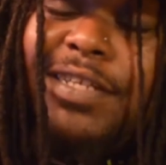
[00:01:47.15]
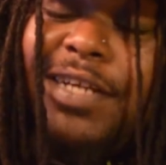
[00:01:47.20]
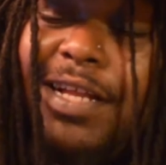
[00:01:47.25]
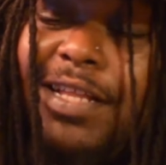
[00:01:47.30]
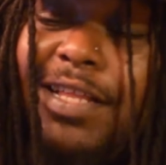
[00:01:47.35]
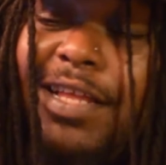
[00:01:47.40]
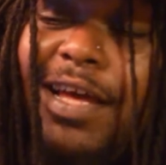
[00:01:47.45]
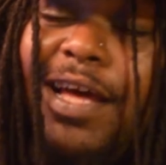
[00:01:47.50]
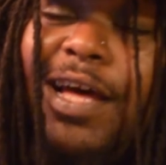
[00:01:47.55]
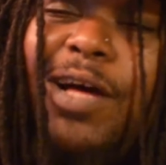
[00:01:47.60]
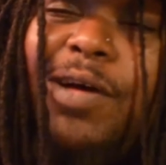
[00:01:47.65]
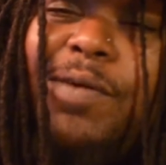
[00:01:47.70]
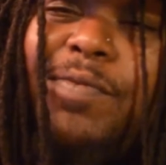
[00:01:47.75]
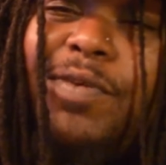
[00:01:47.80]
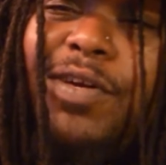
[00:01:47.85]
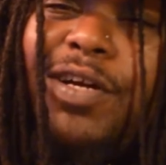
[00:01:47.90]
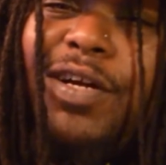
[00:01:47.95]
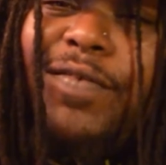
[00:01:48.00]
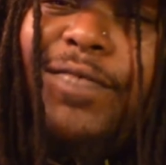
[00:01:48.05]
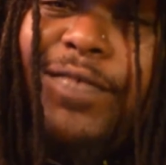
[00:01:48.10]
They got the
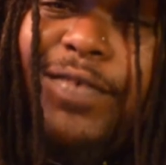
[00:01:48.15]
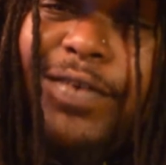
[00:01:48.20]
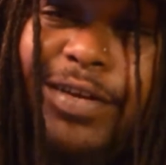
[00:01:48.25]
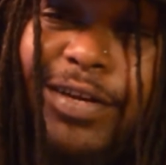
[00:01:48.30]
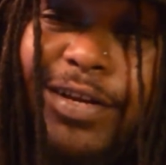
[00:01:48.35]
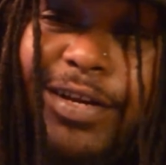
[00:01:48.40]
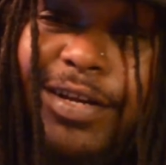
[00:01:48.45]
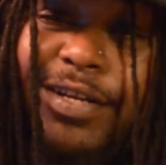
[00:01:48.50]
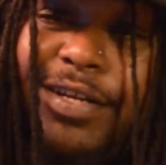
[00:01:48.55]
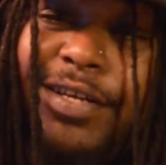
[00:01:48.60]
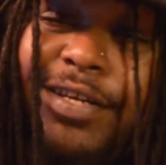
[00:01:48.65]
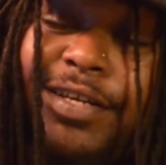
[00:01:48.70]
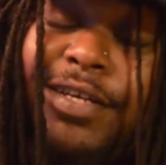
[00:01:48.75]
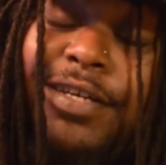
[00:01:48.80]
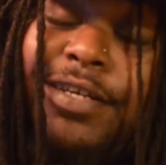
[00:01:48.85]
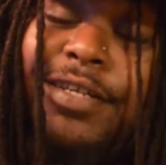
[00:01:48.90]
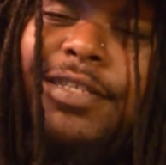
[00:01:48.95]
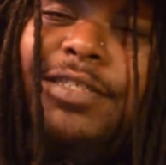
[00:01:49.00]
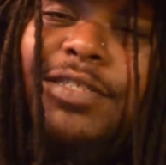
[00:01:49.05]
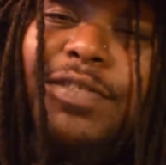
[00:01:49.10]
album cover in there
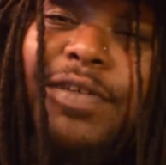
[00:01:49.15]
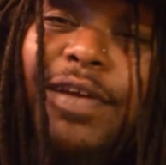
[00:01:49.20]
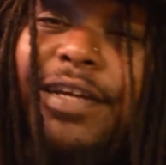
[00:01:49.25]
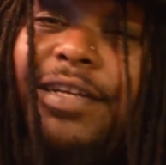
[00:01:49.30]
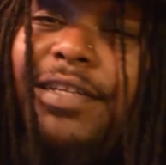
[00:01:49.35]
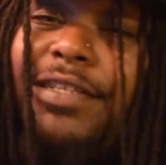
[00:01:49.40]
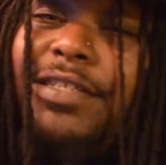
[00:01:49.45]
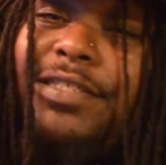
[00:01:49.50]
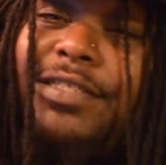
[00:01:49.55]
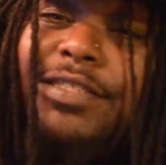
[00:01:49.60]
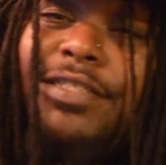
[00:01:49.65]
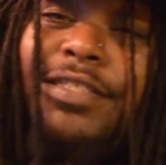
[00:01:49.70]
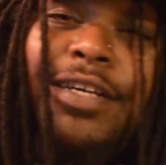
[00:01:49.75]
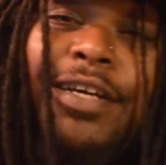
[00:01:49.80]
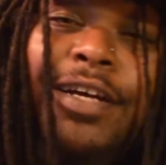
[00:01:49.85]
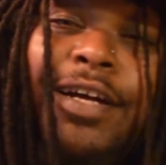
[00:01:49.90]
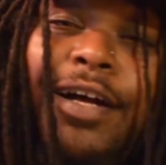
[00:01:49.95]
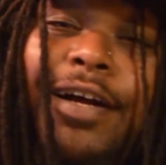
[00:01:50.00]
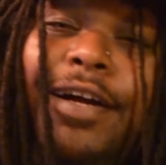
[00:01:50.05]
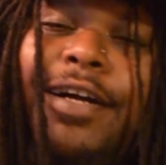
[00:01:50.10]
and the track list.
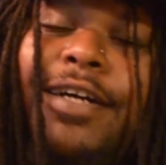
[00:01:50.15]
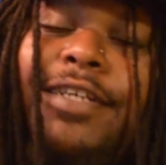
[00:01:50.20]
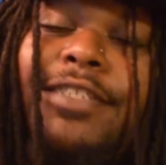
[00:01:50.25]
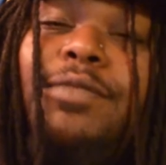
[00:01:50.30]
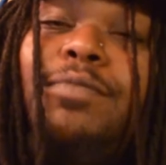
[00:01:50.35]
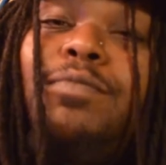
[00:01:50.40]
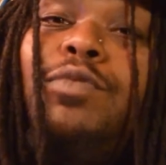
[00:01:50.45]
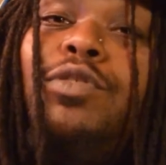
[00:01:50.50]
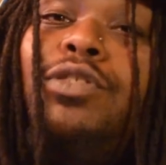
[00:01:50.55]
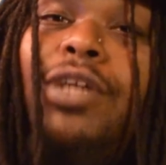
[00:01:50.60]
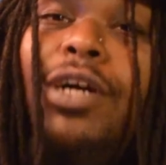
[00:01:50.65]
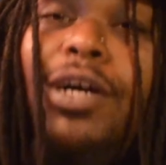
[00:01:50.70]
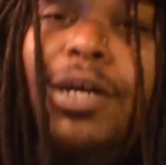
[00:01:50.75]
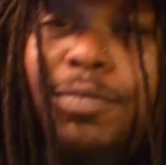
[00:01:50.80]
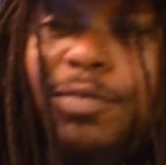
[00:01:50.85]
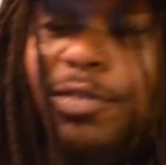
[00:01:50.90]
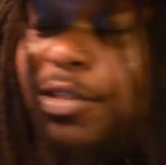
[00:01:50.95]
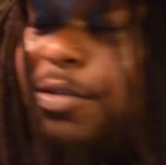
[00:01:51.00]
I got some dope